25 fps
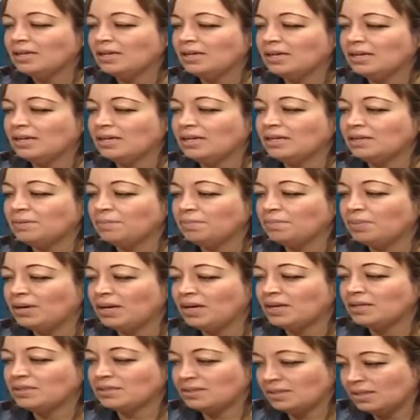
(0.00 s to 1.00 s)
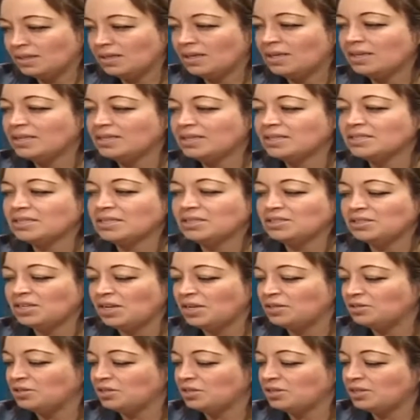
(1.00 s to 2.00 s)
but it is
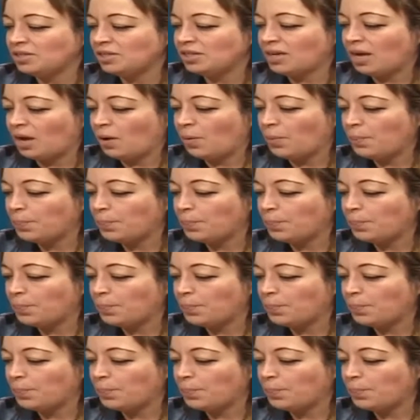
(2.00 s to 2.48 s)
endangered now.